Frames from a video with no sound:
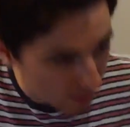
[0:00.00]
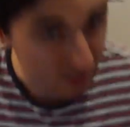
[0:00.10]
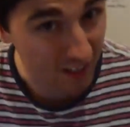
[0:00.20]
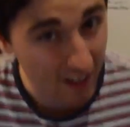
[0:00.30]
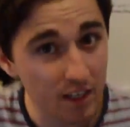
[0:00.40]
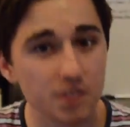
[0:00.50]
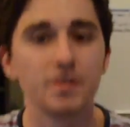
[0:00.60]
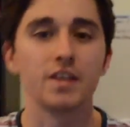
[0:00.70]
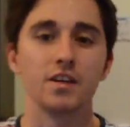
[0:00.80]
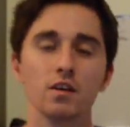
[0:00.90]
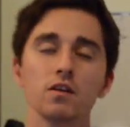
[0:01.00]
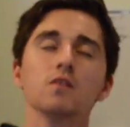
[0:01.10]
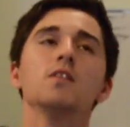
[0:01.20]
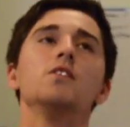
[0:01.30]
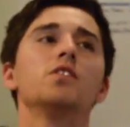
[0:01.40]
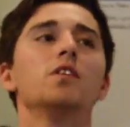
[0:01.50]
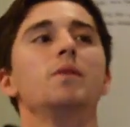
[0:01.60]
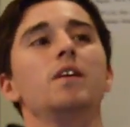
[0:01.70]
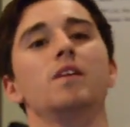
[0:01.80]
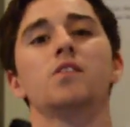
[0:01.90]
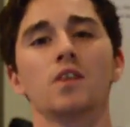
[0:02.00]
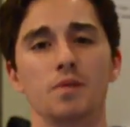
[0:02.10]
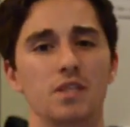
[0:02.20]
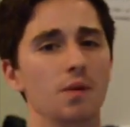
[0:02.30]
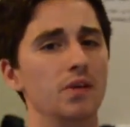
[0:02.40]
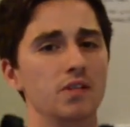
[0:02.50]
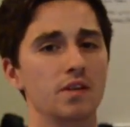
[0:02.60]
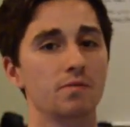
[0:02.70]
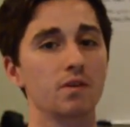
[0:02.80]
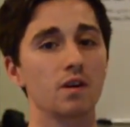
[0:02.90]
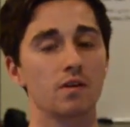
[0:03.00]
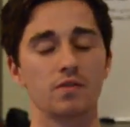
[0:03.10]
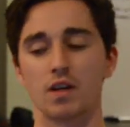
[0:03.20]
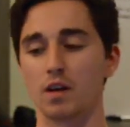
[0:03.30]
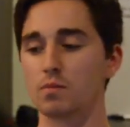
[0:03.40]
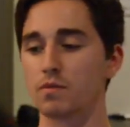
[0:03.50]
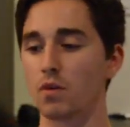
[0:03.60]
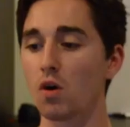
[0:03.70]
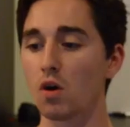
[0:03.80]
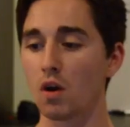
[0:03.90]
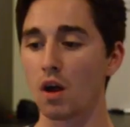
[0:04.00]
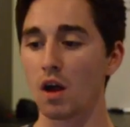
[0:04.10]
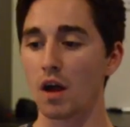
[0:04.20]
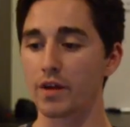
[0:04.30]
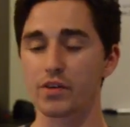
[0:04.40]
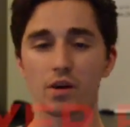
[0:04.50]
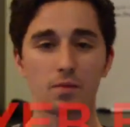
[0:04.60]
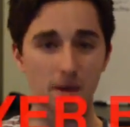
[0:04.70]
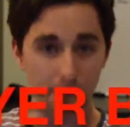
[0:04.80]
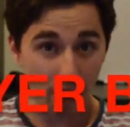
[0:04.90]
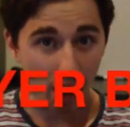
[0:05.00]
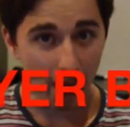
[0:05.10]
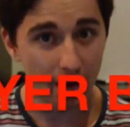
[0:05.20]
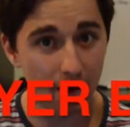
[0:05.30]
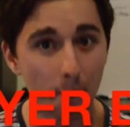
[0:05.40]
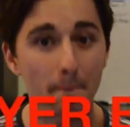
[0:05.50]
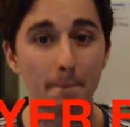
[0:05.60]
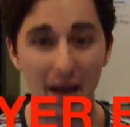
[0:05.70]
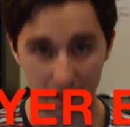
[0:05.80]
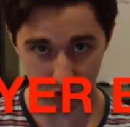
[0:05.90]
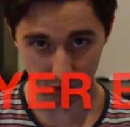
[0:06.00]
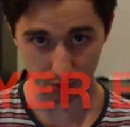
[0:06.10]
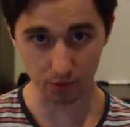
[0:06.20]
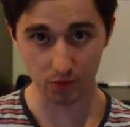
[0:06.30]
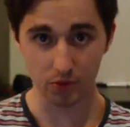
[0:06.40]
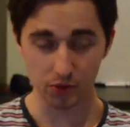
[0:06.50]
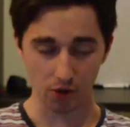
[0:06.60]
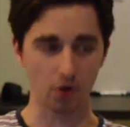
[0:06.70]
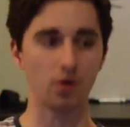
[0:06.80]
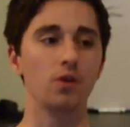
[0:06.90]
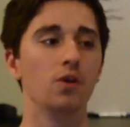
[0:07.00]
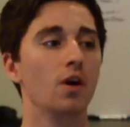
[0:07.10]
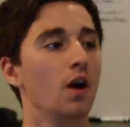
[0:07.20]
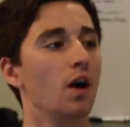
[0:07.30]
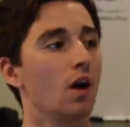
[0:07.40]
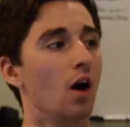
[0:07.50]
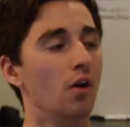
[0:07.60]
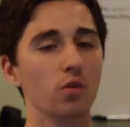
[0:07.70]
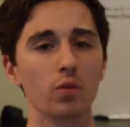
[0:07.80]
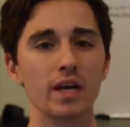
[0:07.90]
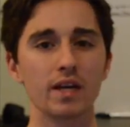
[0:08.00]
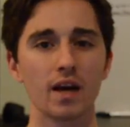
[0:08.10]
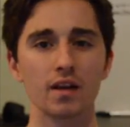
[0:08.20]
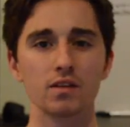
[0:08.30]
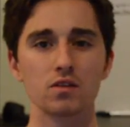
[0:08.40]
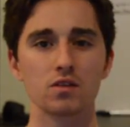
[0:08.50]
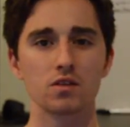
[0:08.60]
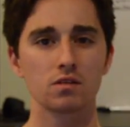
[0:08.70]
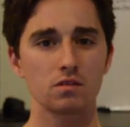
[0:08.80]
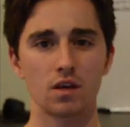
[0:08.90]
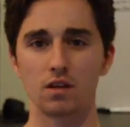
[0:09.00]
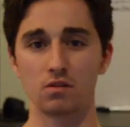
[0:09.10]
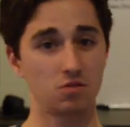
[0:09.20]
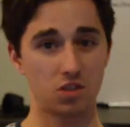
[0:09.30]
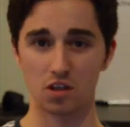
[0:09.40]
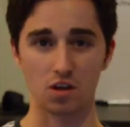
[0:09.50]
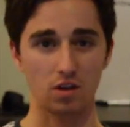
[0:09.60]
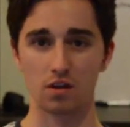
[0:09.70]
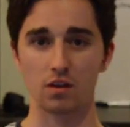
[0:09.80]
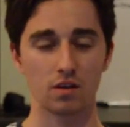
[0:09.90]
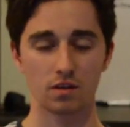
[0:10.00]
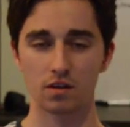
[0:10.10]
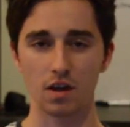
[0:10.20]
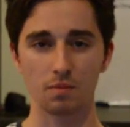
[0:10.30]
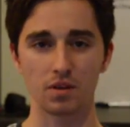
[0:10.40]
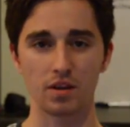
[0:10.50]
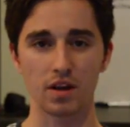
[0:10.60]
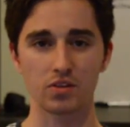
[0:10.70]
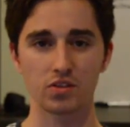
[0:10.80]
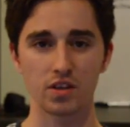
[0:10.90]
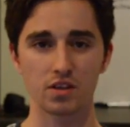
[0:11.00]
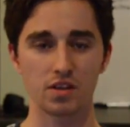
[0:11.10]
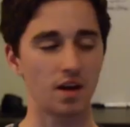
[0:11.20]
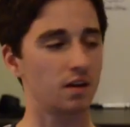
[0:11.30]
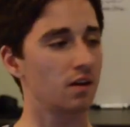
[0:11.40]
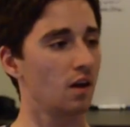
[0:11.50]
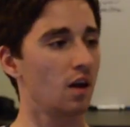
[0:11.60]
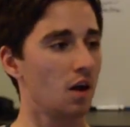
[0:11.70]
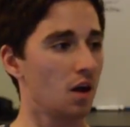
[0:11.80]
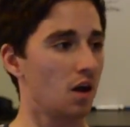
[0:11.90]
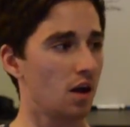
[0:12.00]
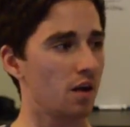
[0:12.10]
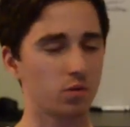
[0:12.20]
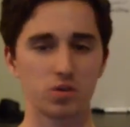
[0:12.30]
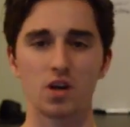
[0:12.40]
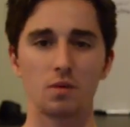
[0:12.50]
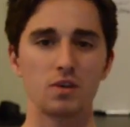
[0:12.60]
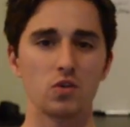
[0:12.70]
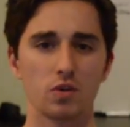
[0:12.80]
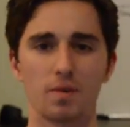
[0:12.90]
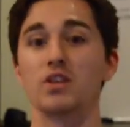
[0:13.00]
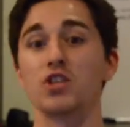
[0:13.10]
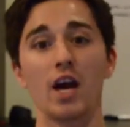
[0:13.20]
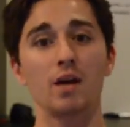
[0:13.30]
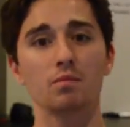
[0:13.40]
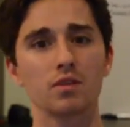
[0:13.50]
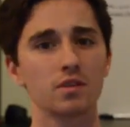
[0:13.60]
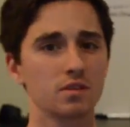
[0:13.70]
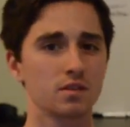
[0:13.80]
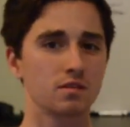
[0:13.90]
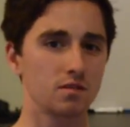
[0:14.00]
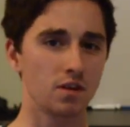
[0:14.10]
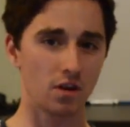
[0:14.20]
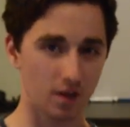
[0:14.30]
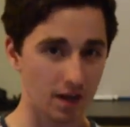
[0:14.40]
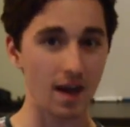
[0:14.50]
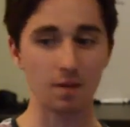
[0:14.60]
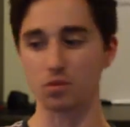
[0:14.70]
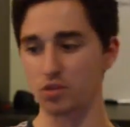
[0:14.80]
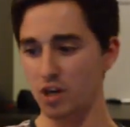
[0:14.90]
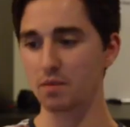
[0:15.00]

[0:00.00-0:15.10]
In today's video, it's gonna be something different. I haven't done it before. It's gonna be a player battle. So on the weekends and a couple of days since then, everyone's kind of been talking about Chamberlain, and Campbell,